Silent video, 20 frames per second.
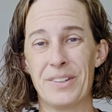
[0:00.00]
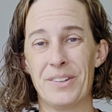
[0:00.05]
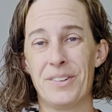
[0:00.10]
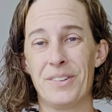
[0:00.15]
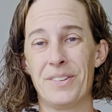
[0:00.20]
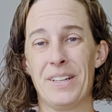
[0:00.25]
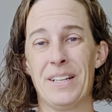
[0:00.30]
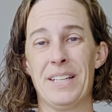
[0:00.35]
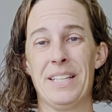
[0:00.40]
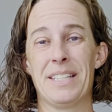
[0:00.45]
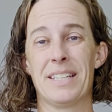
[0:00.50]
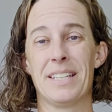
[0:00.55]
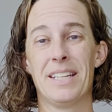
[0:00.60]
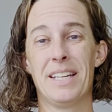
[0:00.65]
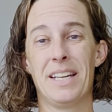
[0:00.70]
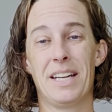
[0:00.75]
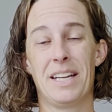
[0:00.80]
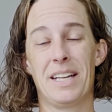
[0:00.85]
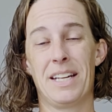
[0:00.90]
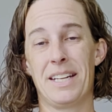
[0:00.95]

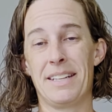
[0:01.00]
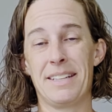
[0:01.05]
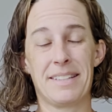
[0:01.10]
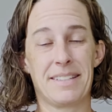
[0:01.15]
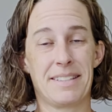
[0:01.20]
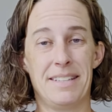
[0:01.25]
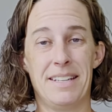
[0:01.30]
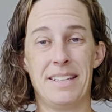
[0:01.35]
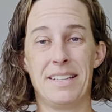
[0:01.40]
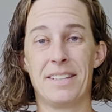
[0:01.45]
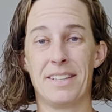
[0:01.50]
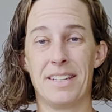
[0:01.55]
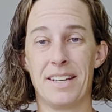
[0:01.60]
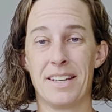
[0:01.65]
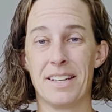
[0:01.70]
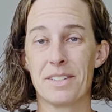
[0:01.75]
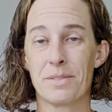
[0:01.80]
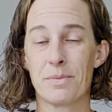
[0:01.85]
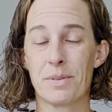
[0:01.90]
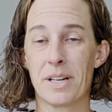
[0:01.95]

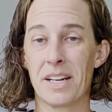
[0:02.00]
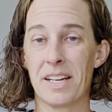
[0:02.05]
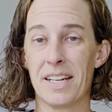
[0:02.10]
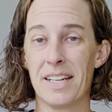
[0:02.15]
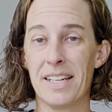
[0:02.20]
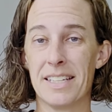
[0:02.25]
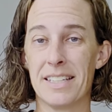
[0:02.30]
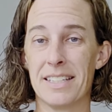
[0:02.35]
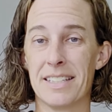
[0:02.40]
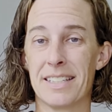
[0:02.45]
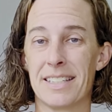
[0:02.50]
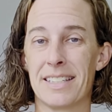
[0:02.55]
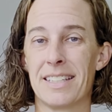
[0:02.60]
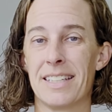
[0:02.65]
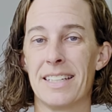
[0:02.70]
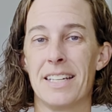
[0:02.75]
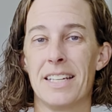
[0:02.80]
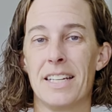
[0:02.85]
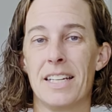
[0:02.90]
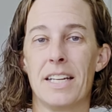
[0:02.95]
it is what it
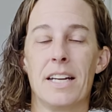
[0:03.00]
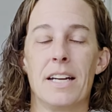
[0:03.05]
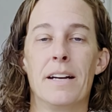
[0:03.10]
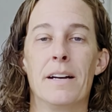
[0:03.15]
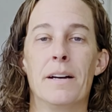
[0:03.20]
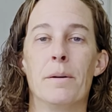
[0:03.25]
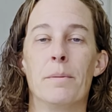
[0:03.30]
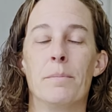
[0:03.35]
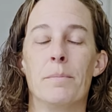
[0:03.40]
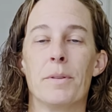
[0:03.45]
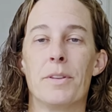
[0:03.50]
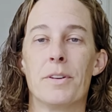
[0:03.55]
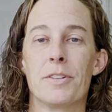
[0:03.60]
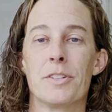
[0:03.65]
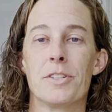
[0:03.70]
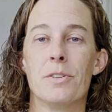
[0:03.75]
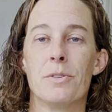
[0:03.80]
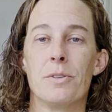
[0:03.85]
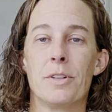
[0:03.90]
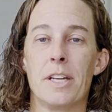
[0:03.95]
is.
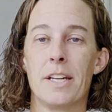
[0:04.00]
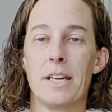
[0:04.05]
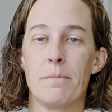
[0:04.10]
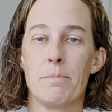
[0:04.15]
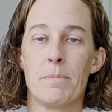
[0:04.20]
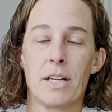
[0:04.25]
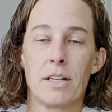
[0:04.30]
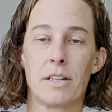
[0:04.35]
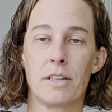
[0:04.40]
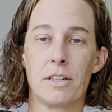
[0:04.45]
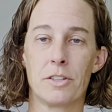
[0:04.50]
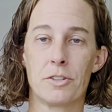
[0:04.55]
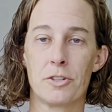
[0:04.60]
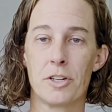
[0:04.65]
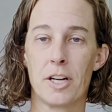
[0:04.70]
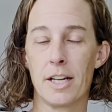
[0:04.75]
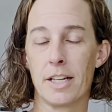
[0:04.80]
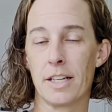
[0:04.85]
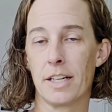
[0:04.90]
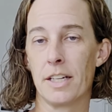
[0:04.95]
There's no getting back on
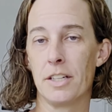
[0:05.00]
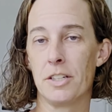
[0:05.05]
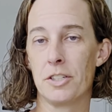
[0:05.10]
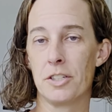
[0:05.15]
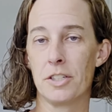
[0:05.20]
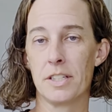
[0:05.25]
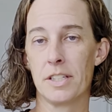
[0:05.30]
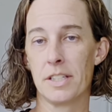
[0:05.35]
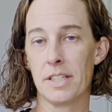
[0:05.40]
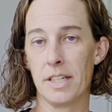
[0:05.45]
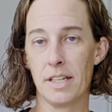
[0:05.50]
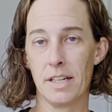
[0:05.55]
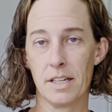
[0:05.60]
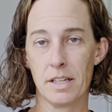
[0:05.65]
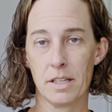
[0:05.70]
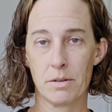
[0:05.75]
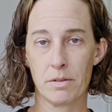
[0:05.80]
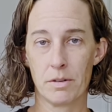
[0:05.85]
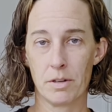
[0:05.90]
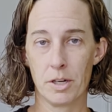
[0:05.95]
track. It's just
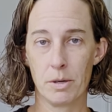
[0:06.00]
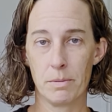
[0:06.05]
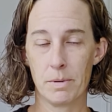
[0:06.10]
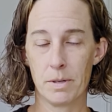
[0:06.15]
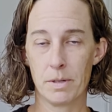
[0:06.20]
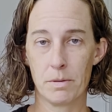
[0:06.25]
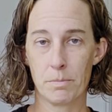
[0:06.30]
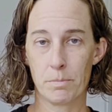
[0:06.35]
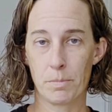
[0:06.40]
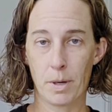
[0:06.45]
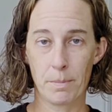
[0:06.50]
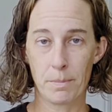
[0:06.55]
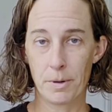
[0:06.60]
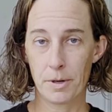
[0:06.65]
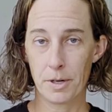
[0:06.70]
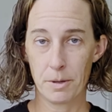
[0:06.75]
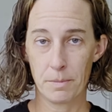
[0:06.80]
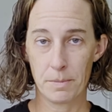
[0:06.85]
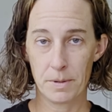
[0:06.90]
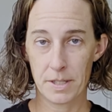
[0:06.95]
eating the
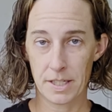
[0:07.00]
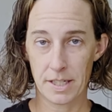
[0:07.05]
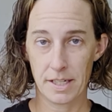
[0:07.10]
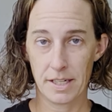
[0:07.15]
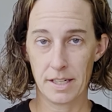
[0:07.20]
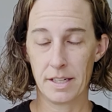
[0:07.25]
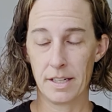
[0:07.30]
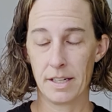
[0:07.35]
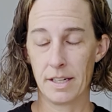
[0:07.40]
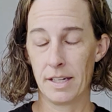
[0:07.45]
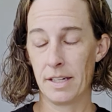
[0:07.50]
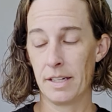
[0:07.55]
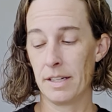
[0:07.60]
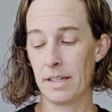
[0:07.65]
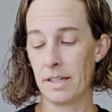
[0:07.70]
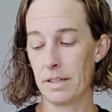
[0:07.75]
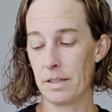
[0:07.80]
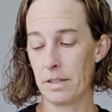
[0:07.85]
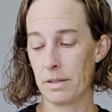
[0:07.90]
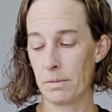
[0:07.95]
proper human diet
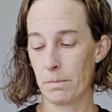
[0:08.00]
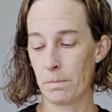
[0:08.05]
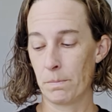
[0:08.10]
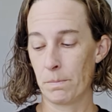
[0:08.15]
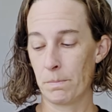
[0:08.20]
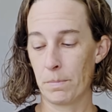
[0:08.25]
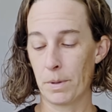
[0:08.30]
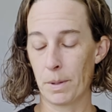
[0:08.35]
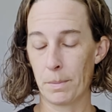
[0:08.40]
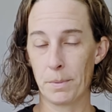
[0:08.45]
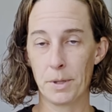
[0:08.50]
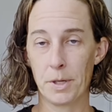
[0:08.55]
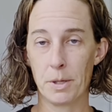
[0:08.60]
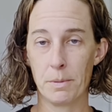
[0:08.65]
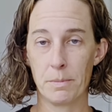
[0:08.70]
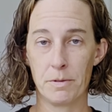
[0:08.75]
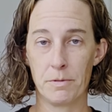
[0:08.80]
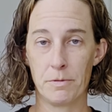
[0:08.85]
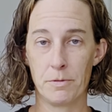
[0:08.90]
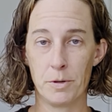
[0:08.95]
and proper
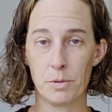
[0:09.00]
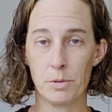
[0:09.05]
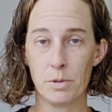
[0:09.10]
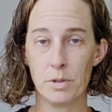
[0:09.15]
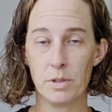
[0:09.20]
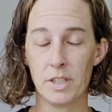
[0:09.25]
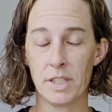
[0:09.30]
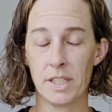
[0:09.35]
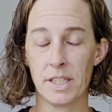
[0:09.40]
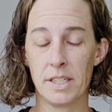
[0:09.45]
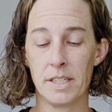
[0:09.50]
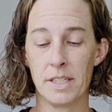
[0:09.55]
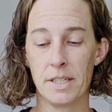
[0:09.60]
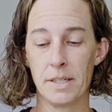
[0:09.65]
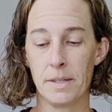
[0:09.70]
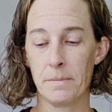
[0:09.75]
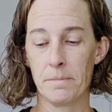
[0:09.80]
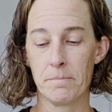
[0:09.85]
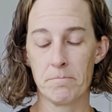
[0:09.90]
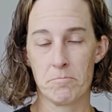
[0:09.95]
human fuel and
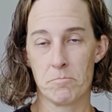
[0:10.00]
